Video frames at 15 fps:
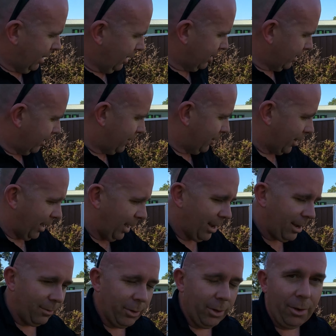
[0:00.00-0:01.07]
because I took a
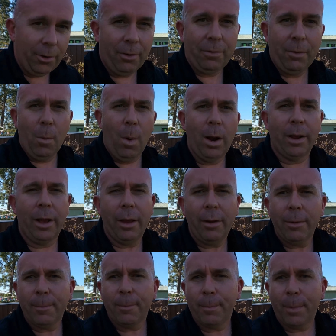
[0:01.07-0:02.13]
heck of a lot off in one go,
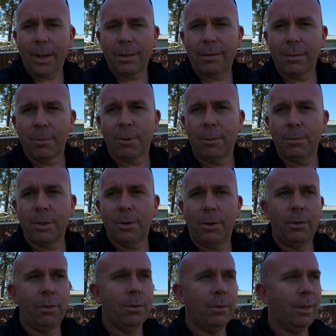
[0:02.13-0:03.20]
but sometimes you got
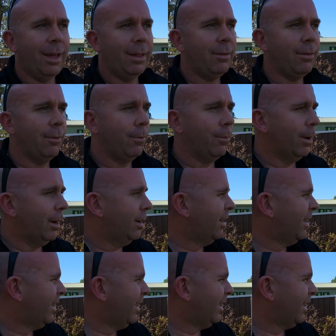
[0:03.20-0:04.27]
to do that to
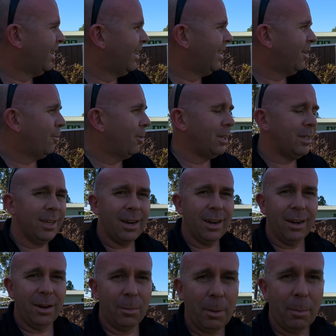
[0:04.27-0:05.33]
reset it
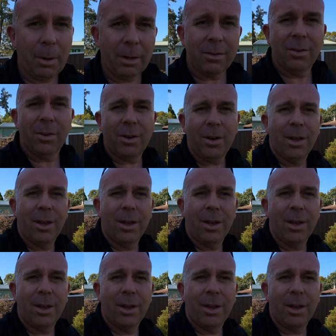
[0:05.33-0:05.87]
a little bit. But it's not,